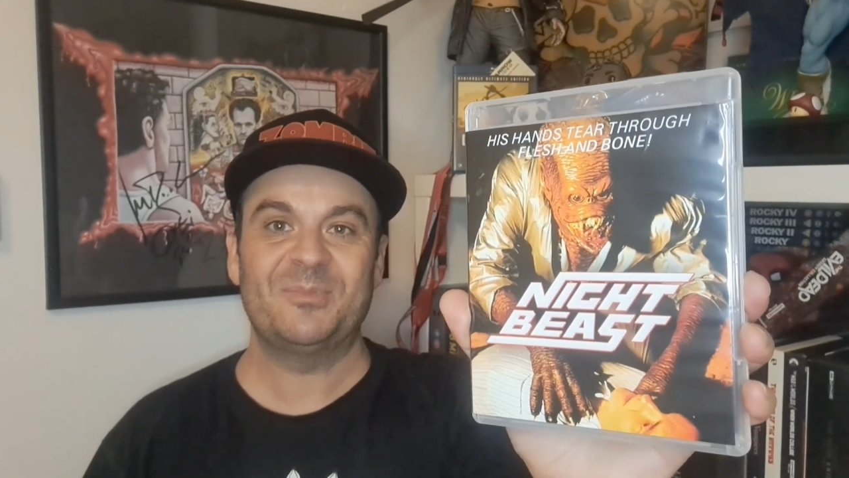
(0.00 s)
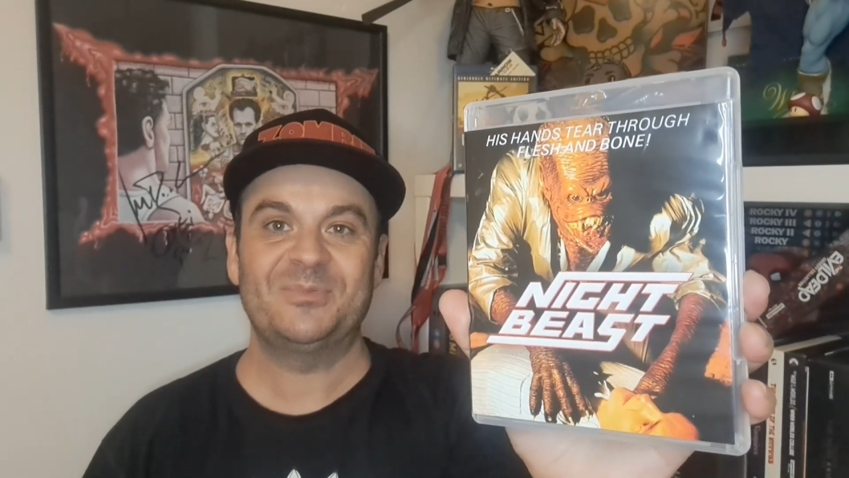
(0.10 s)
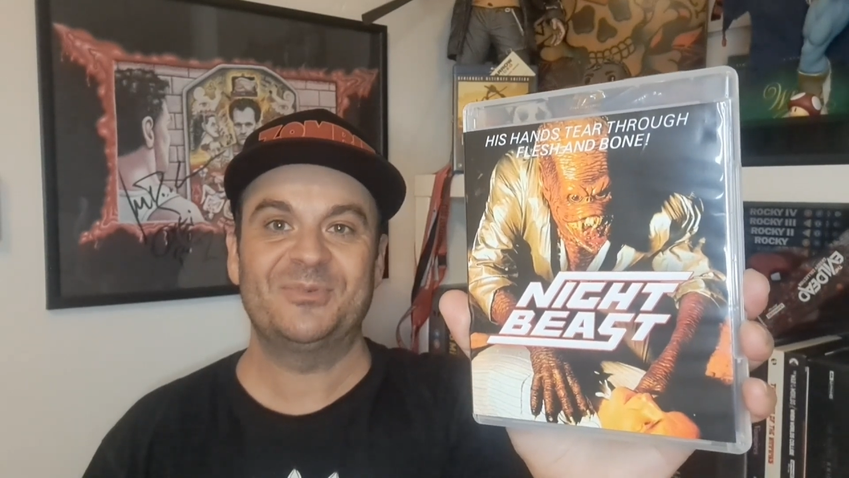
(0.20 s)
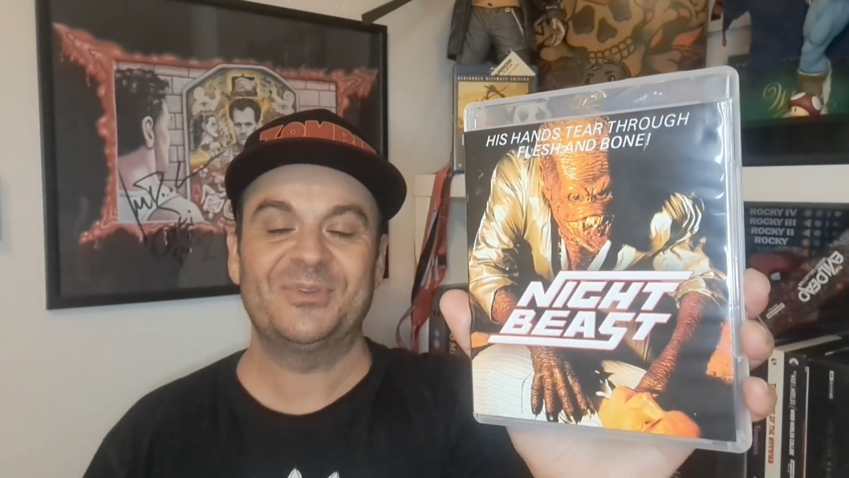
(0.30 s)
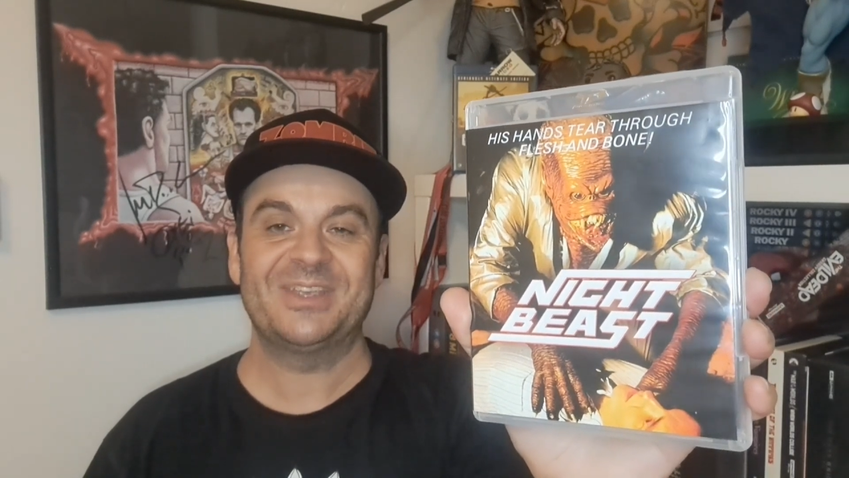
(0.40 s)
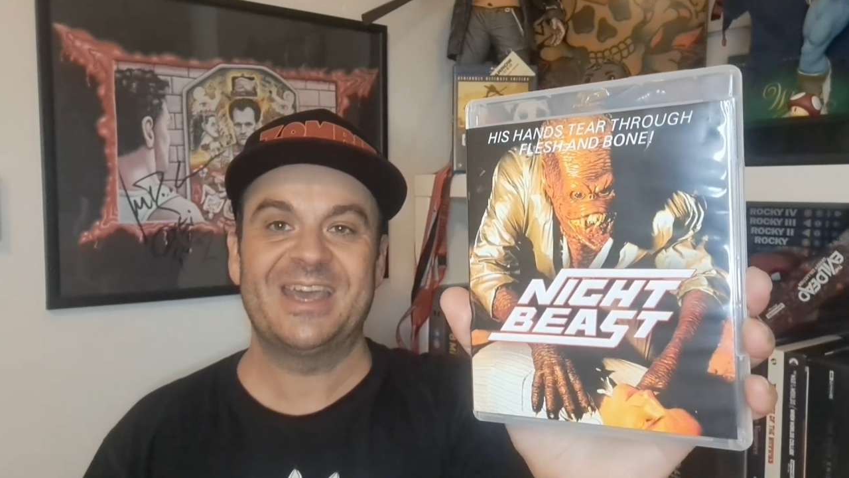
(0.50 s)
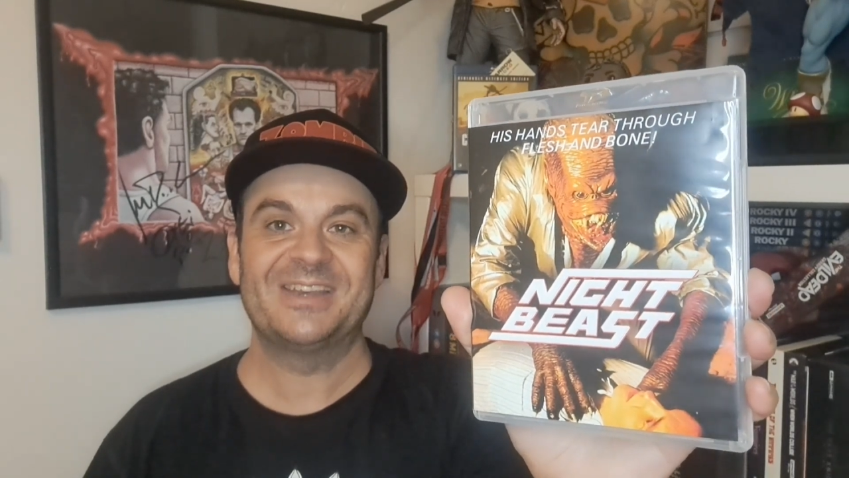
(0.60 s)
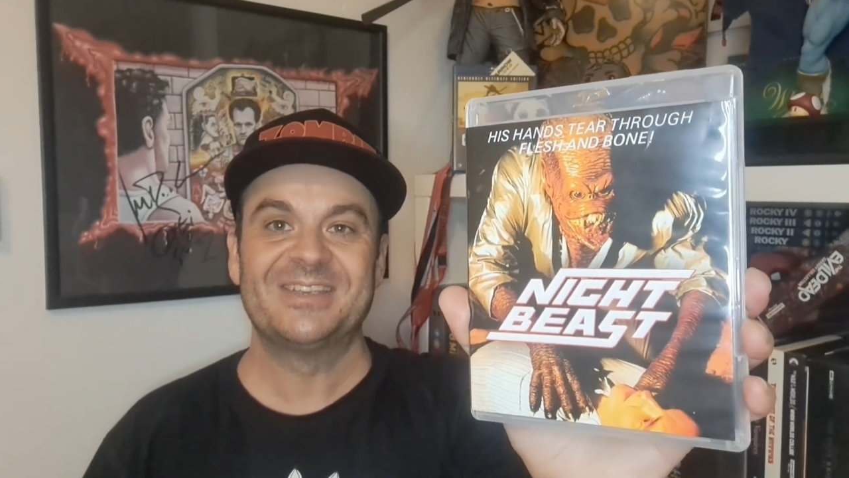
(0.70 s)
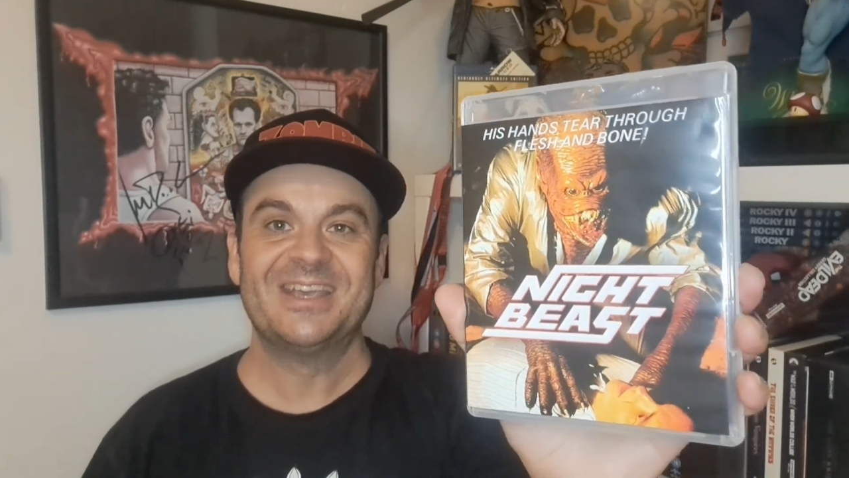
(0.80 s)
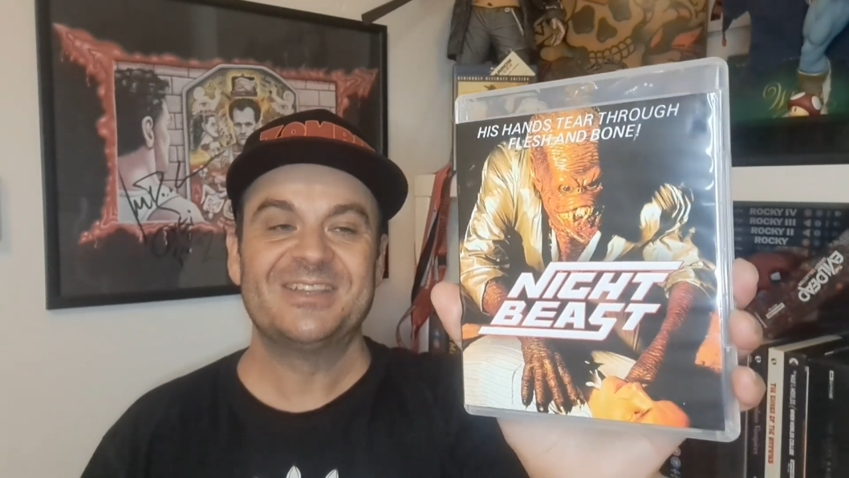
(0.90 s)
before they
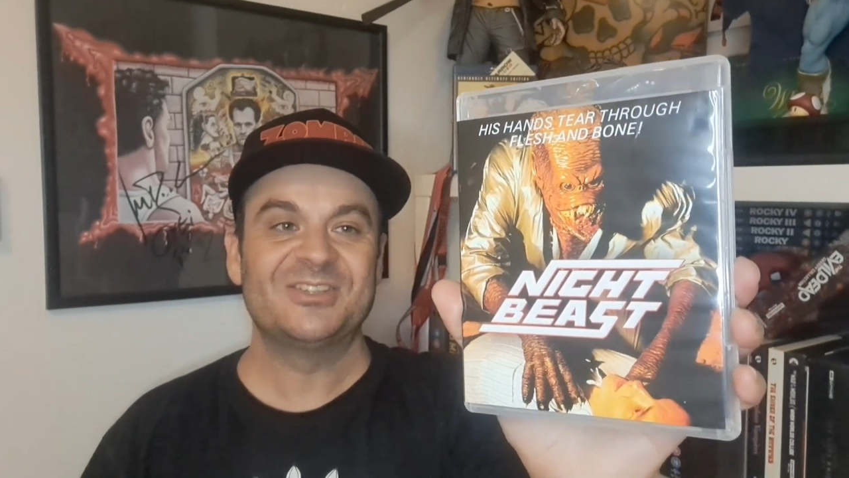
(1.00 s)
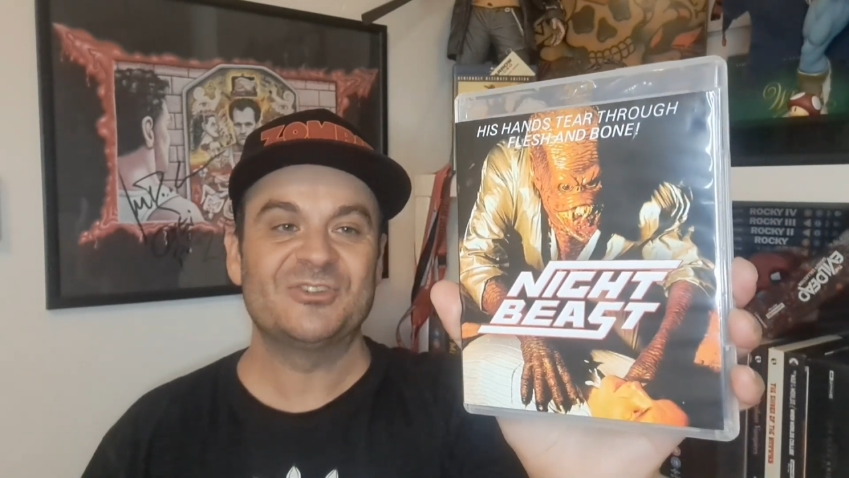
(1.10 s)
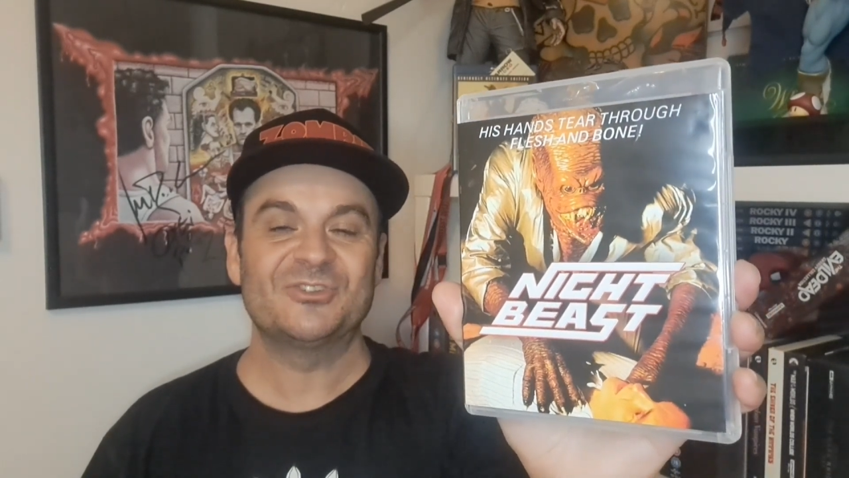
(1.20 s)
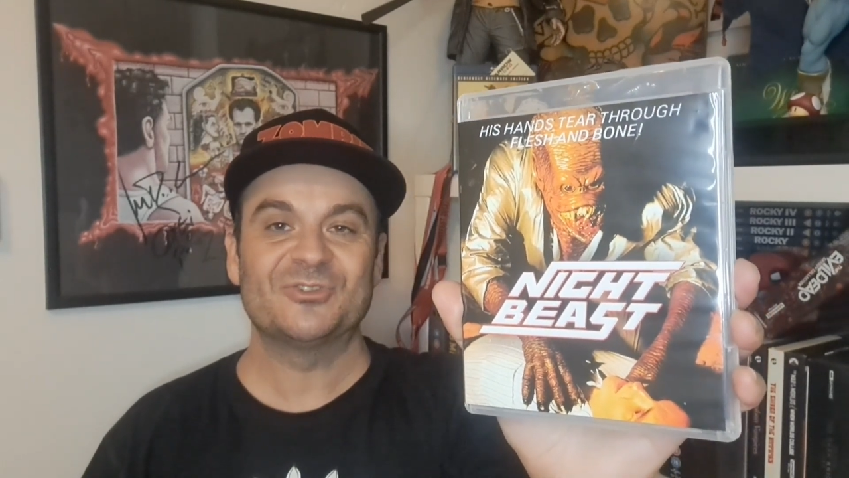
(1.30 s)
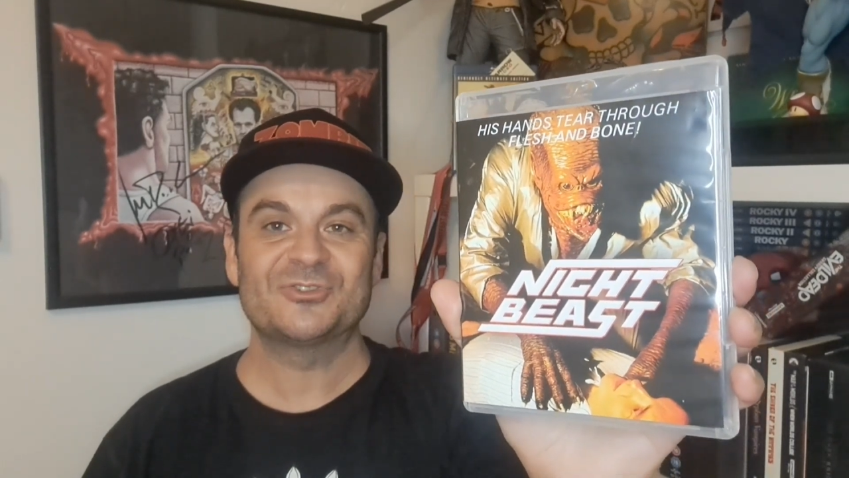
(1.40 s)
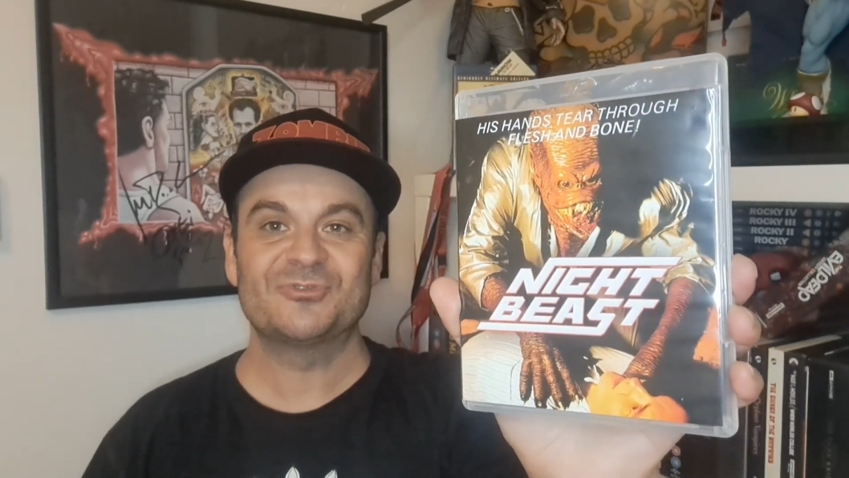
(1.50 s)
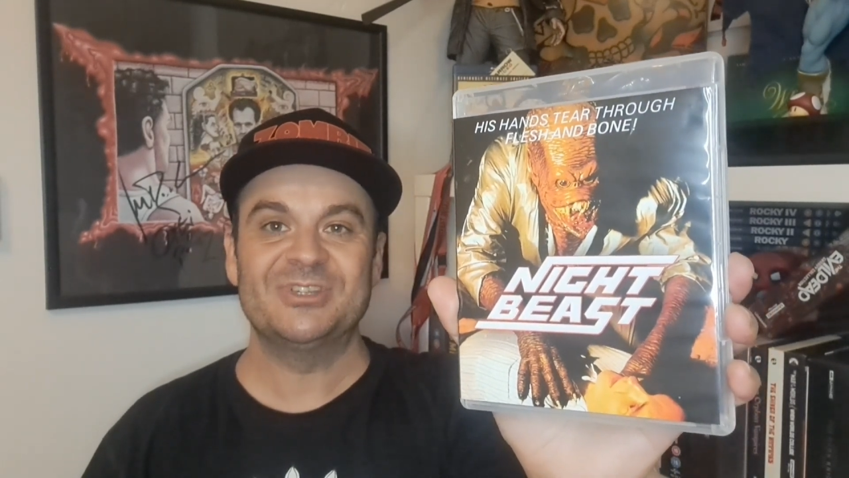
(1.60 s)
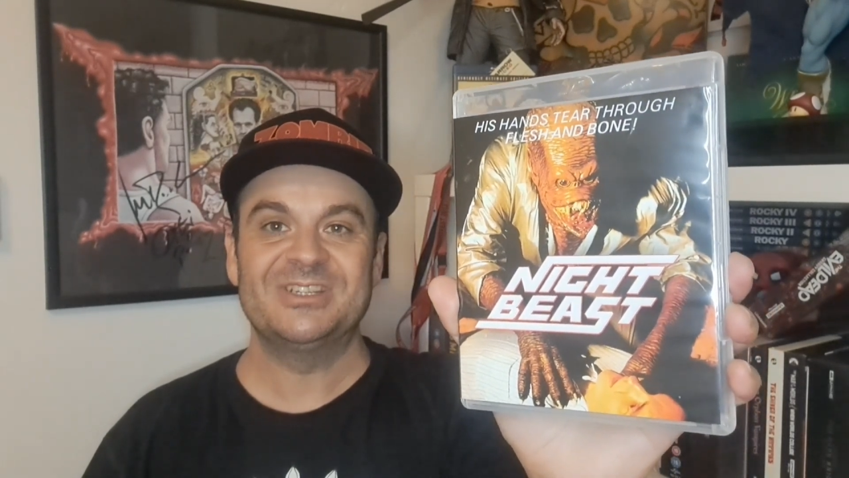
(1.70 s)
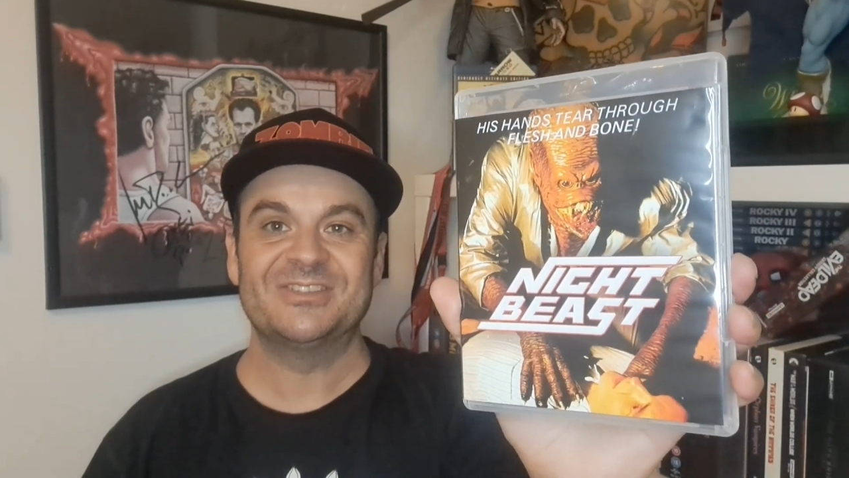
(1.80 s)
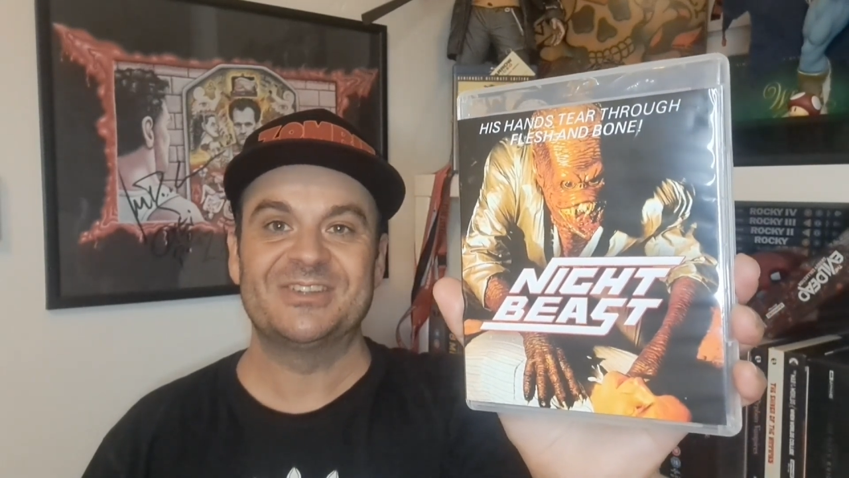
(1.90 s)
had digital screens.